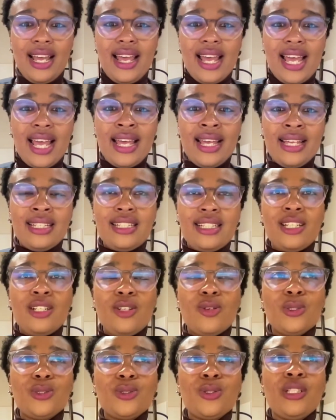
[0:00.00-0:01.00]
And it
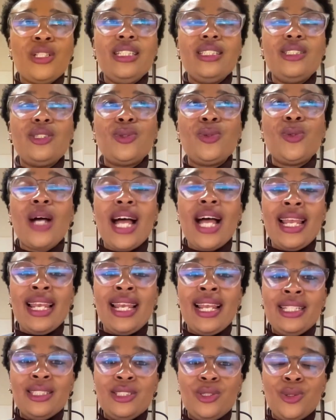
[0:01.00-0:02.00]
also needs to
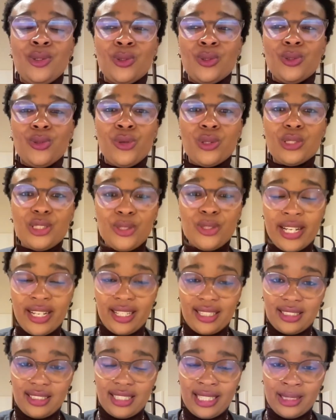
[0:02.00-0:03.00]
highlight your
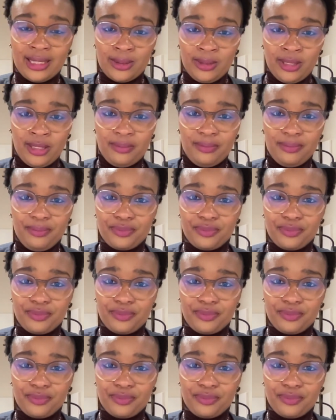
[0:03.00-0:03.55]
strengths as well.